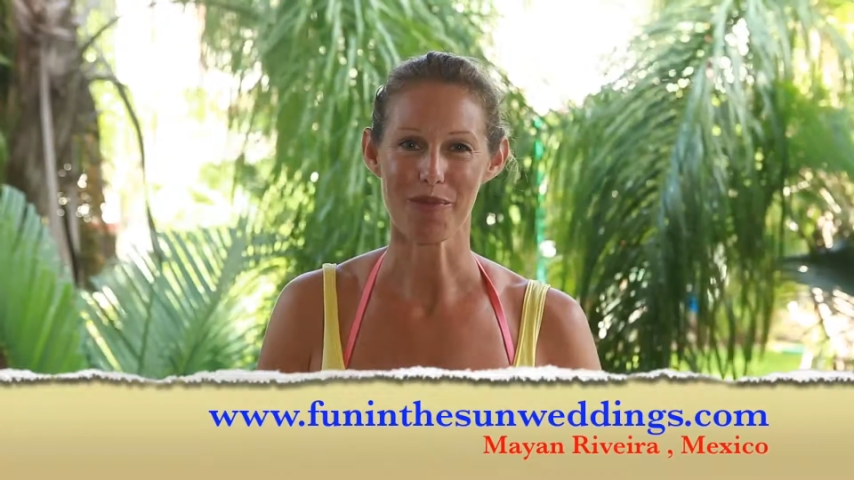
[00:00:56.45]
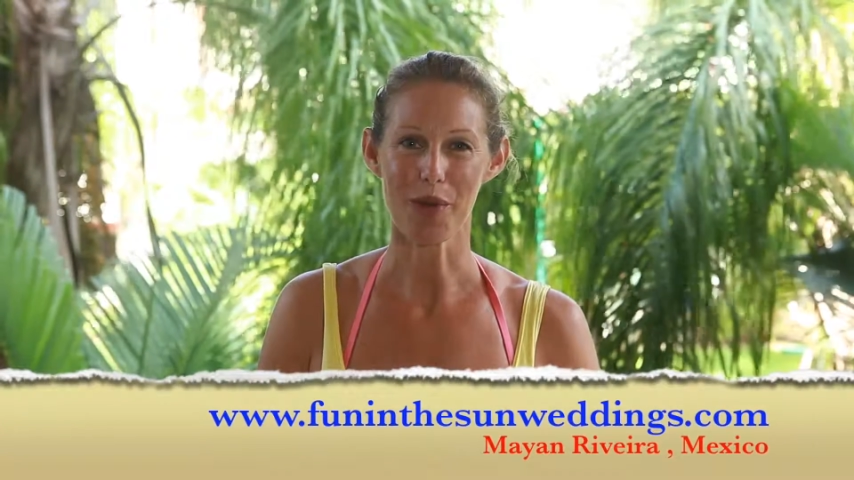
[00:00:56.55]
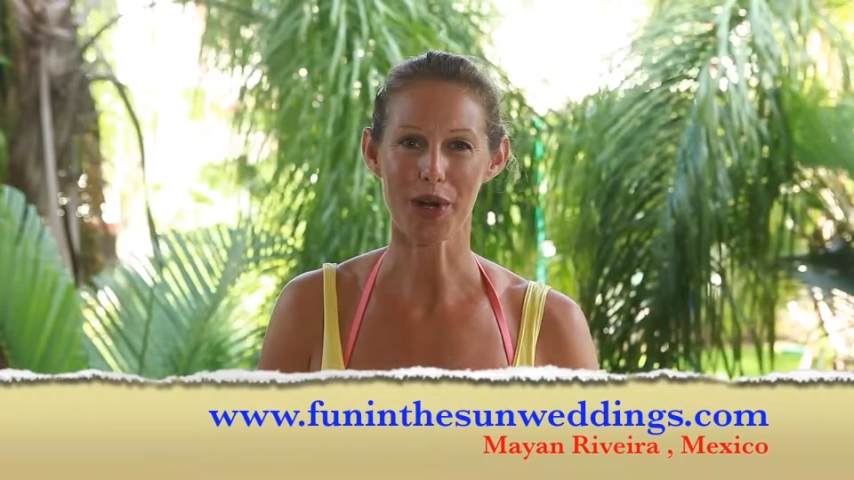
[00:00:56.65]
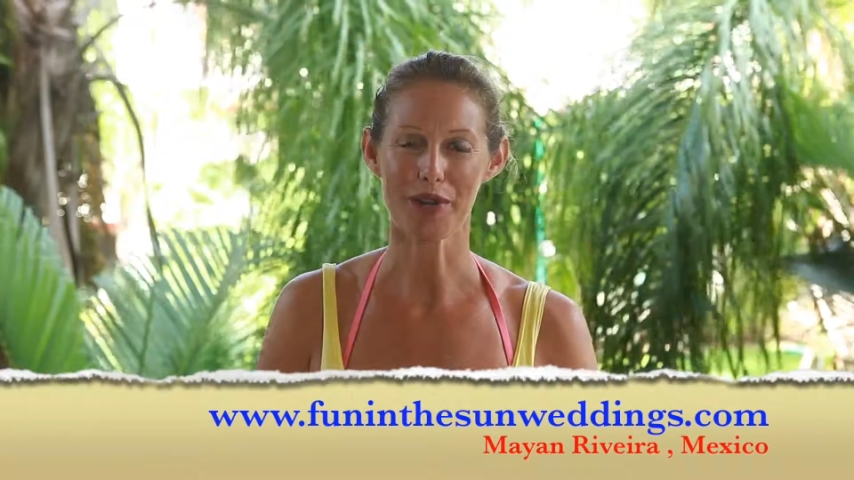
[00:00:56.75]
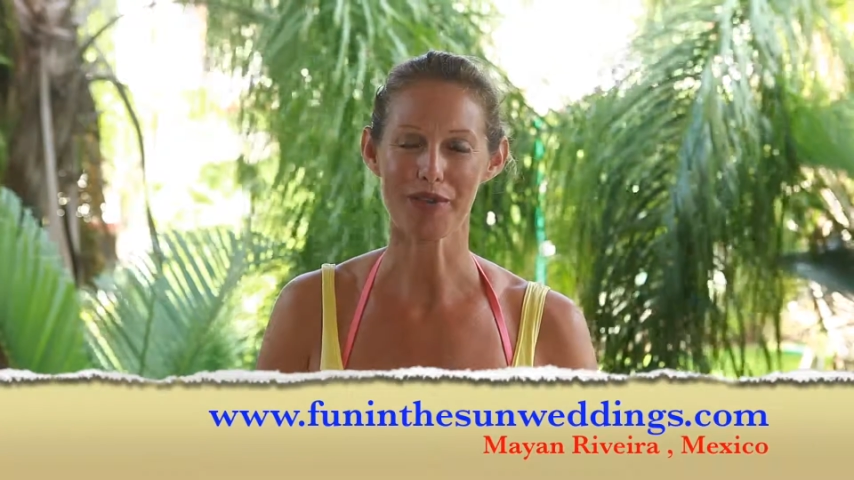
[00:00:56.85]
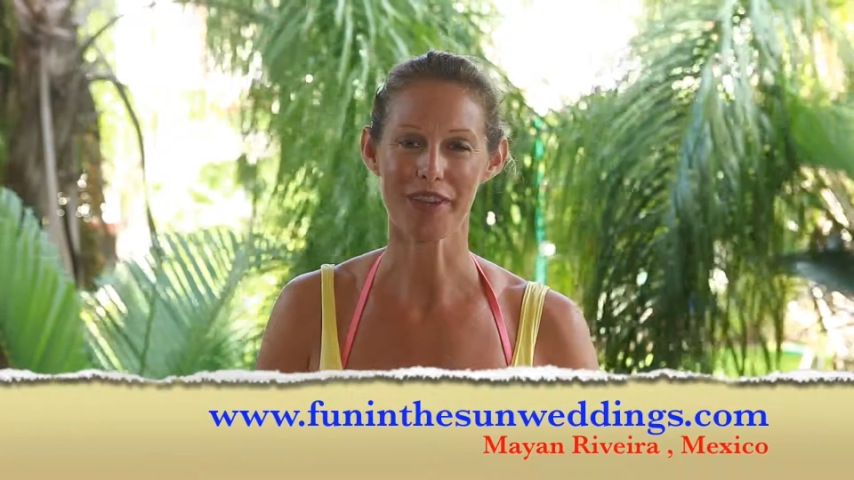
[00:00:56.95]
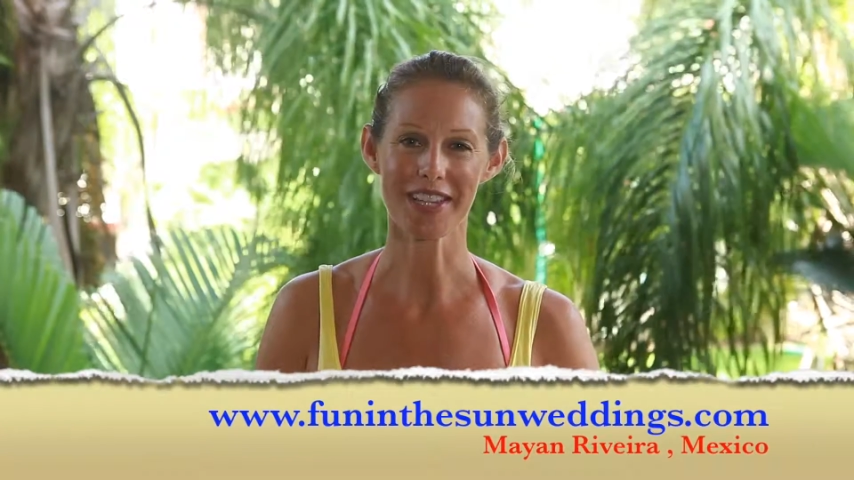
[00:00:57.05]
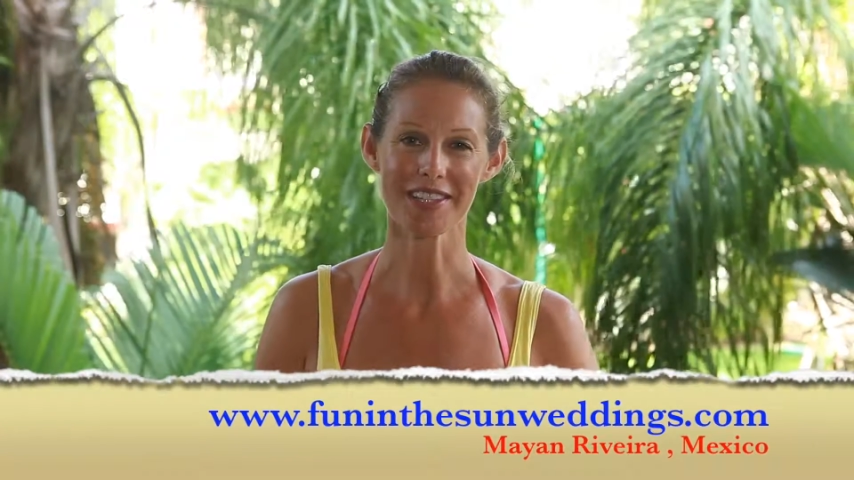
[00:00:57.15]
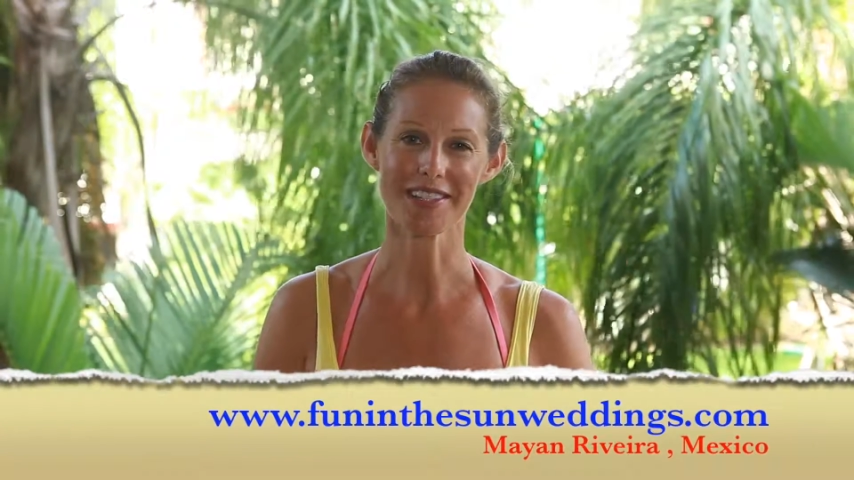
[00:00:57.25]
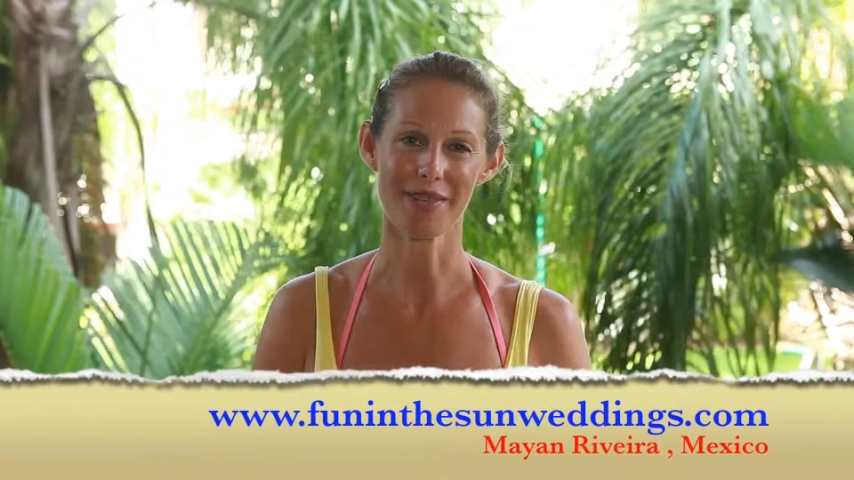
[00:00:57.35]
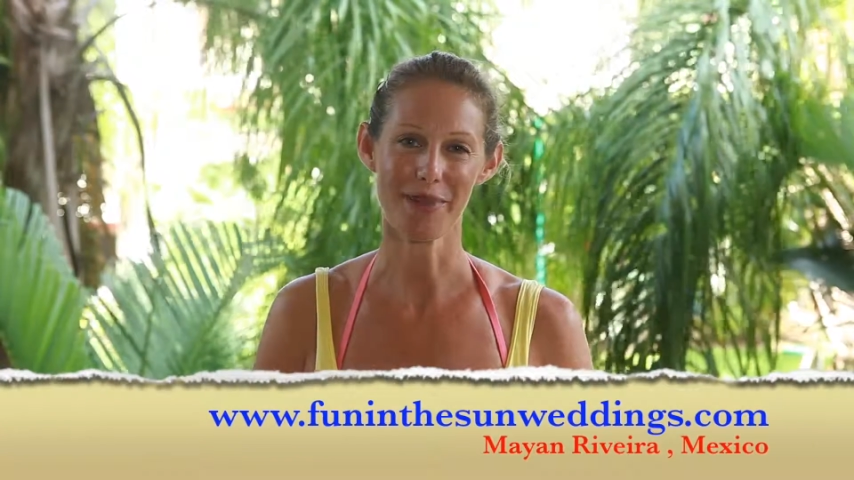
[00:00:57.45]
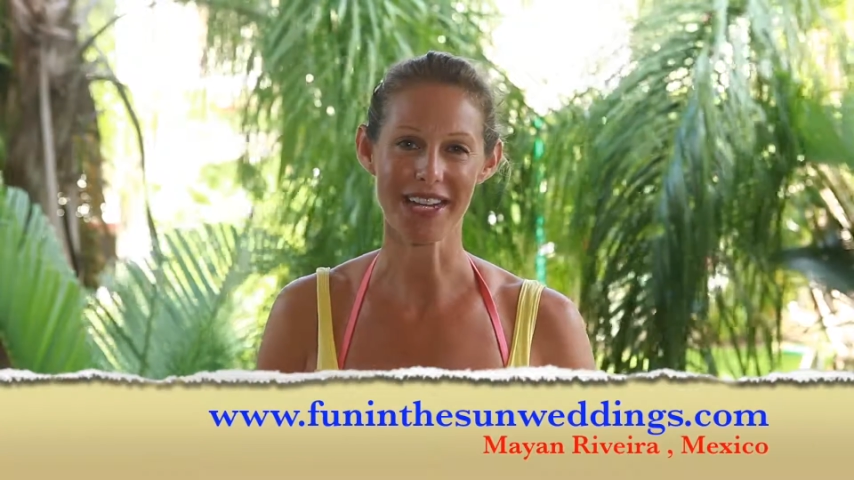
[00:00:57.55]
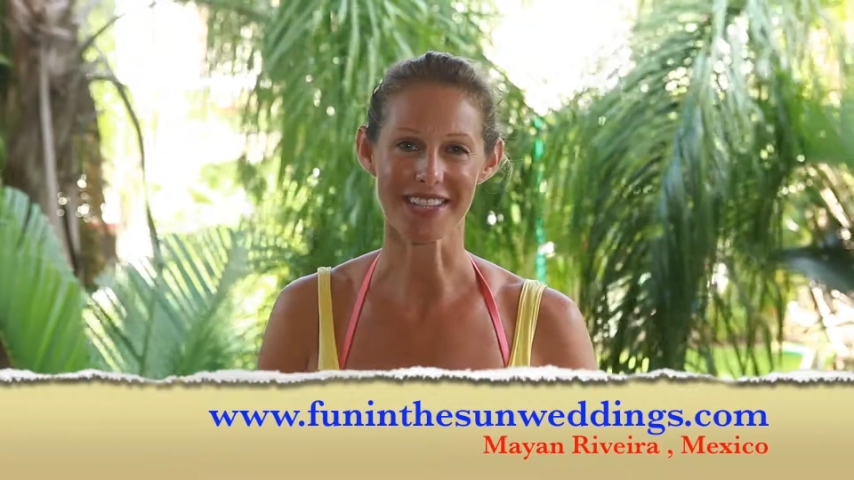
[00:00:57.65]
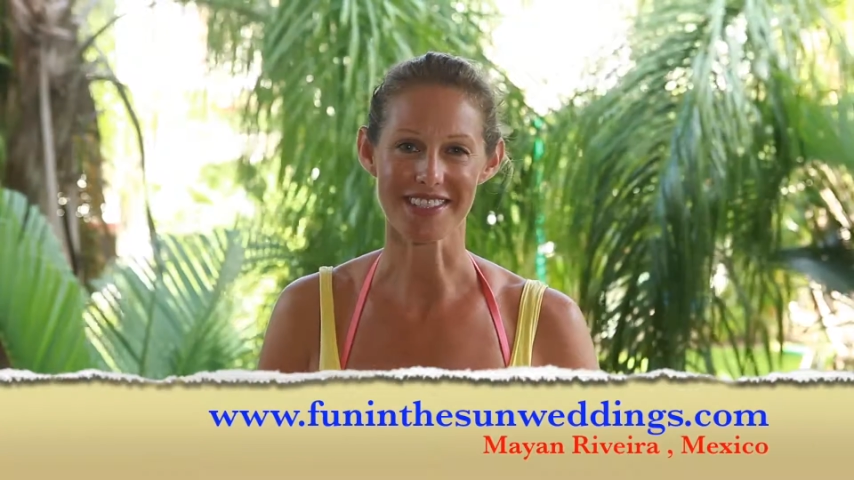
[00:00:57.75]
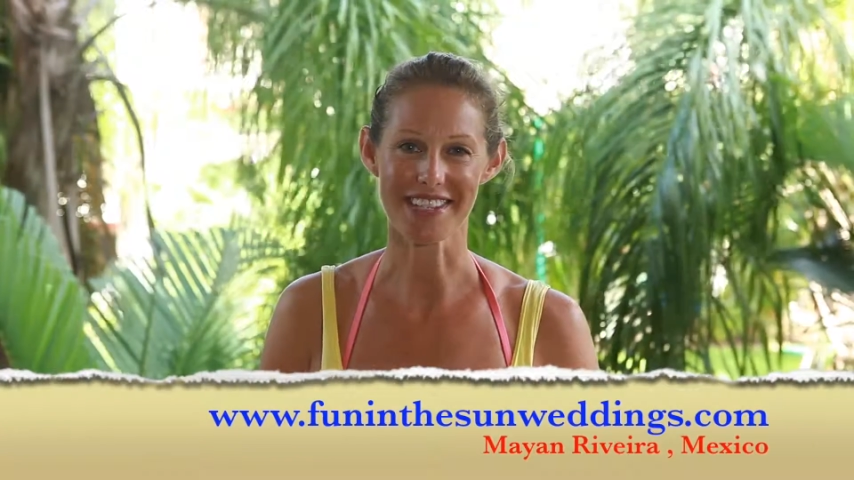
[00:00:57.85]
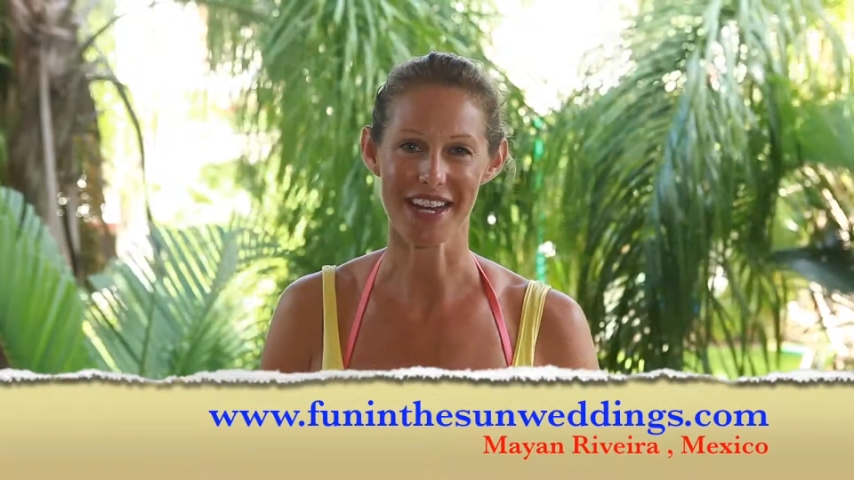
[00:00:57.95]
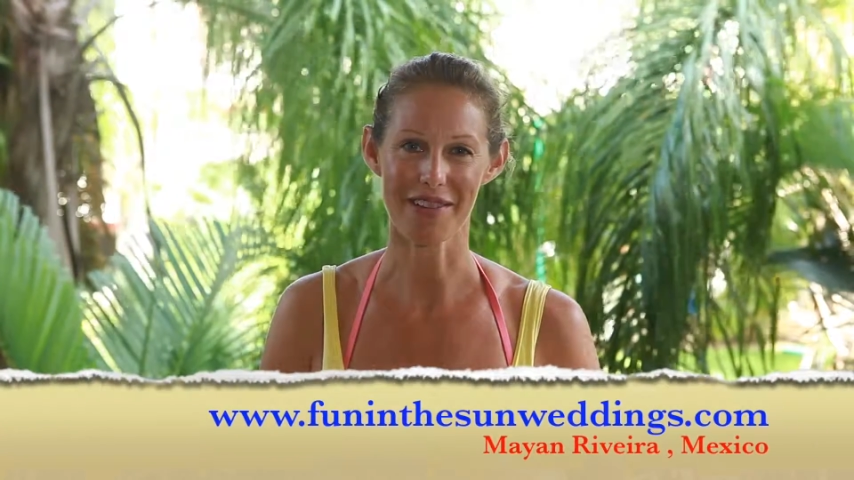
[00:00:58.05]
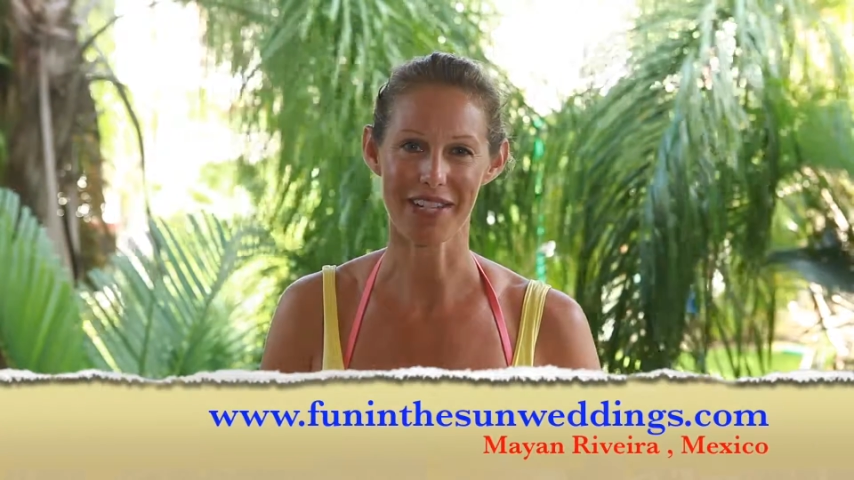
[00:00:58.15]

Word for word: We're Fun in the Sun Weddings down